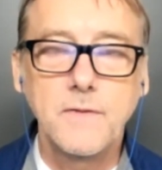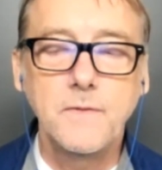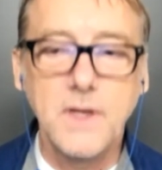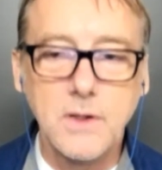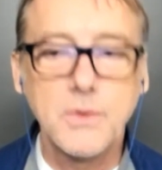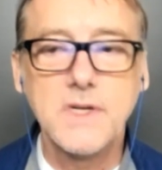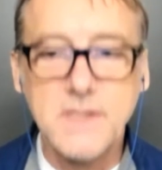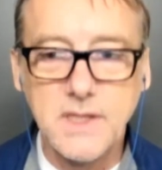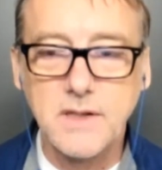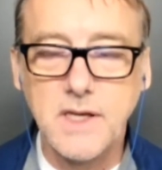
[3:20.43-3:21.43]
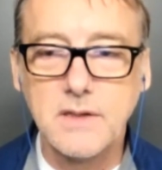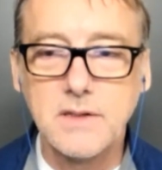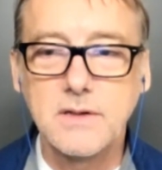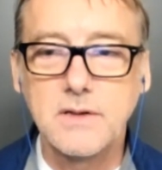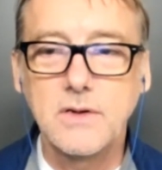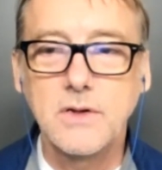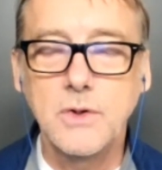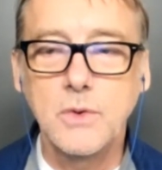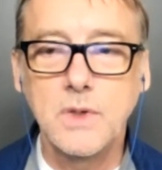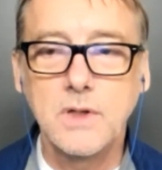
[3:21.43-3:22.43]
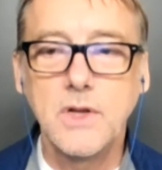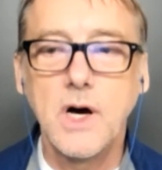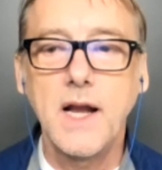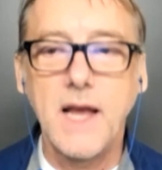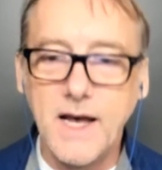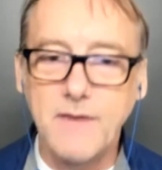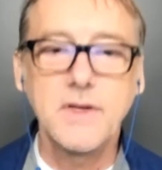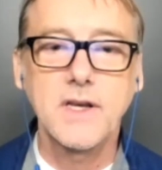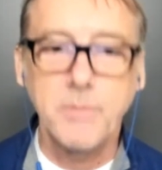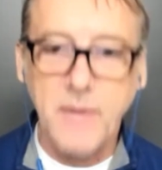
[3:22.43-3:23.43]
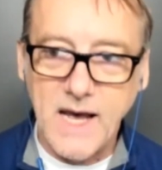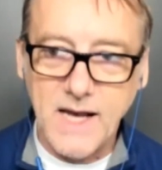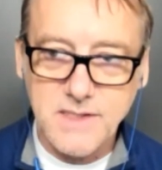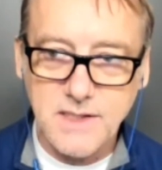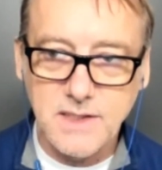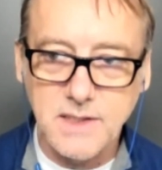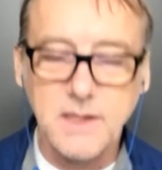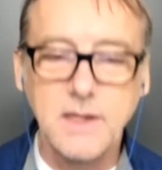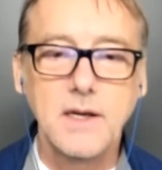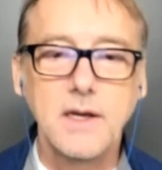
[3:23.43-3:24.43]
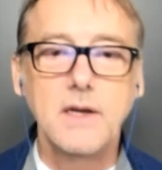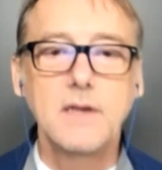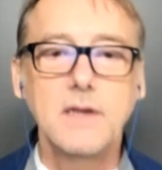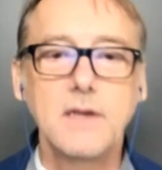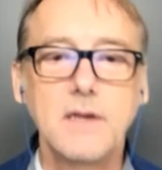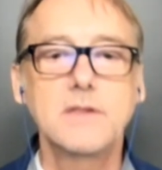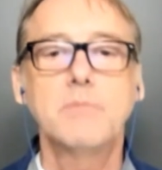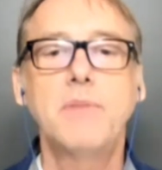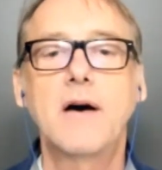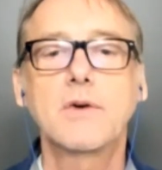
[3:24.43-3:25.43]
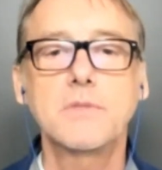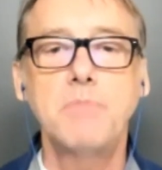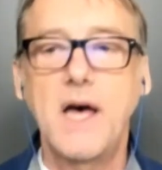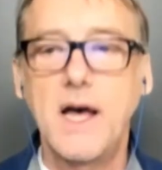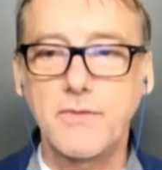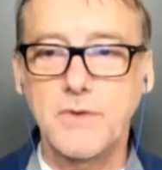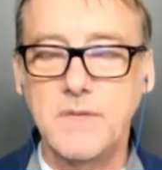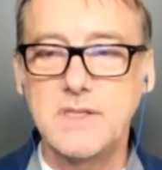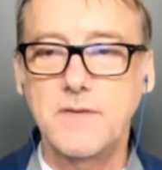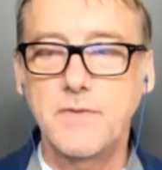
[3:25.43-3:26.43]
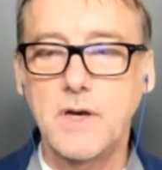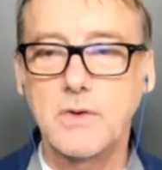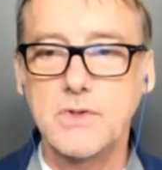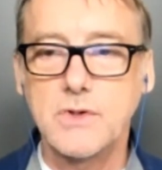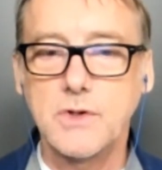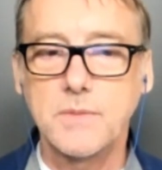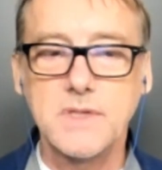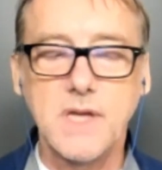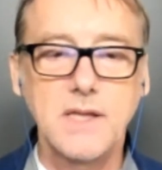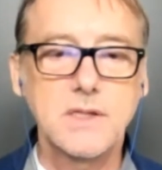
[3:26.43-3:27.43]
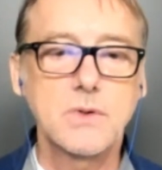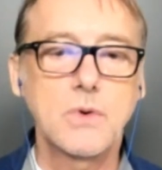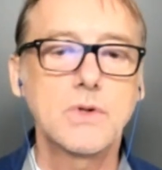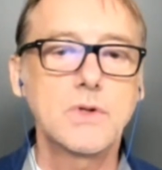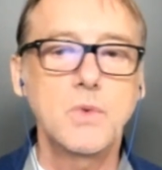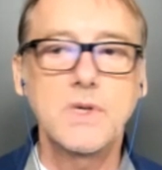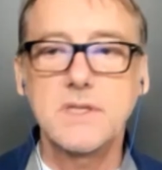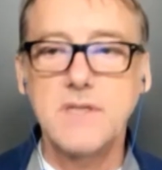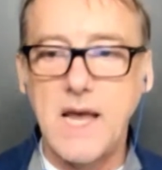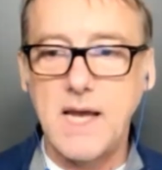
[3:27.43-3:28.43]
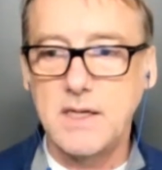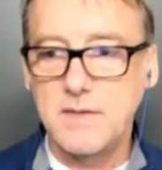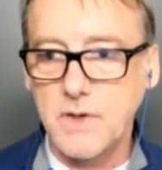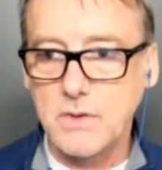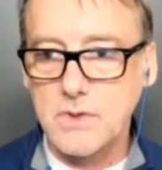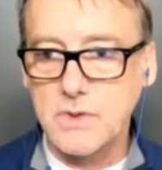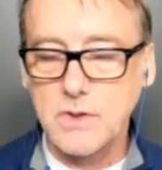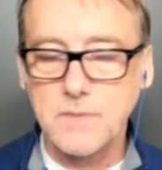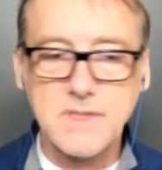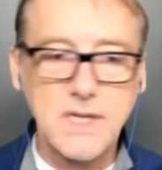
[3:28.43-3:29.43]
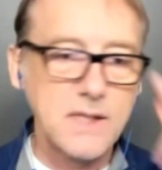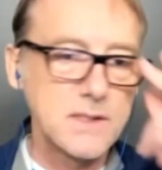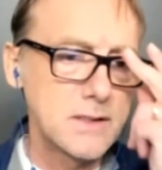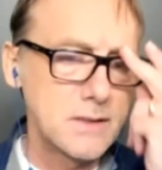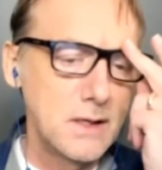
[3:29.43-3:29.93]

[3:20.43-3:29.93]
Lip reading: feel resilient. You will not have the capacity to bounce back from these difficult circumstances or to withstand difficult circumstances.